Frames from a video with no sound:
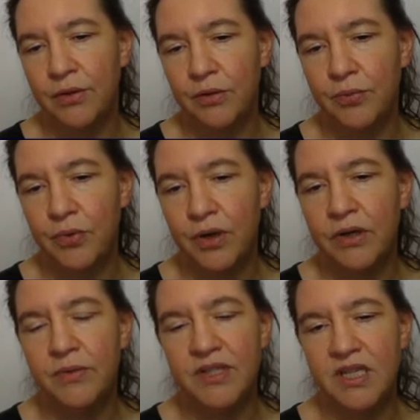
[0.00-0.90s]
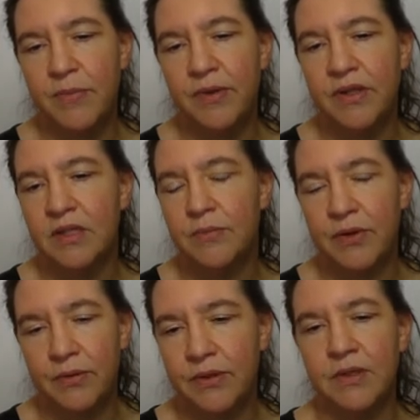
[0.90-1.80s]
third point. We're skipping this
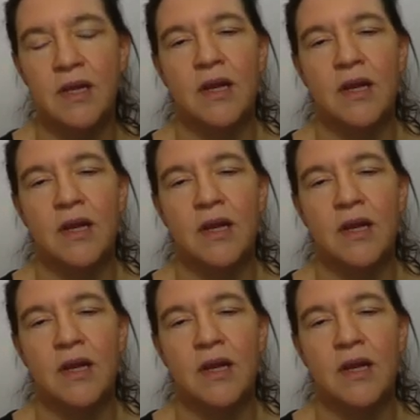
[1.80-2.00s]
because,